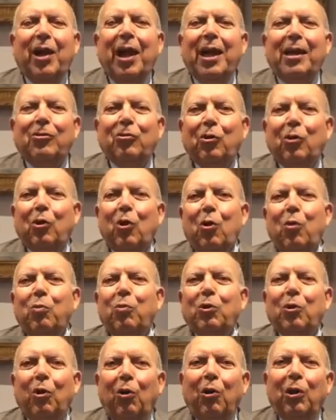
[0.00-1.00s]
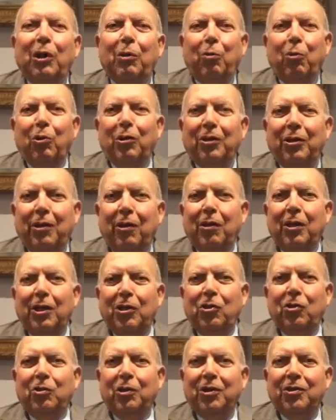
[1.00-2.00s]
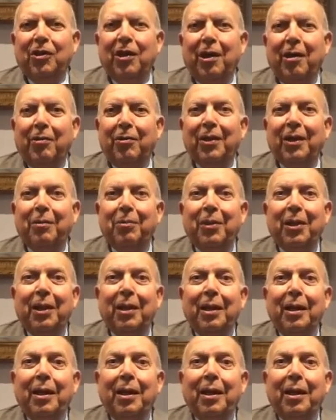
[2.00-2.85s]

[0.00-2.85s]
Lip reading: trying to cope with all the political issues around him.